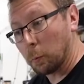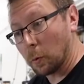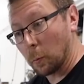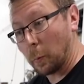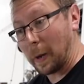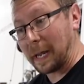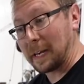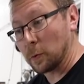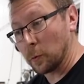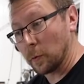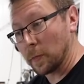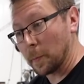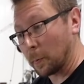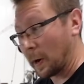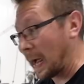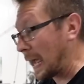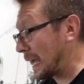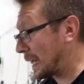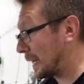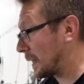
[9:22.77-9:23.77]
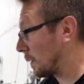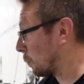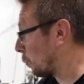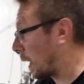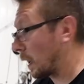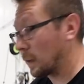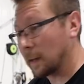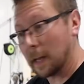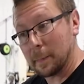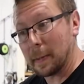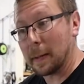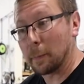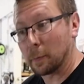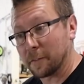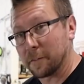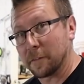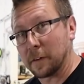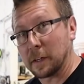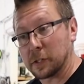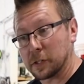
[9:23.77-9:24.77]
we're waiting on the bracket and while I'm able
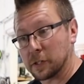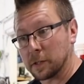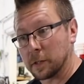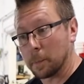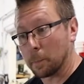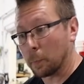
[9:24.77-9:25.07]
to finish the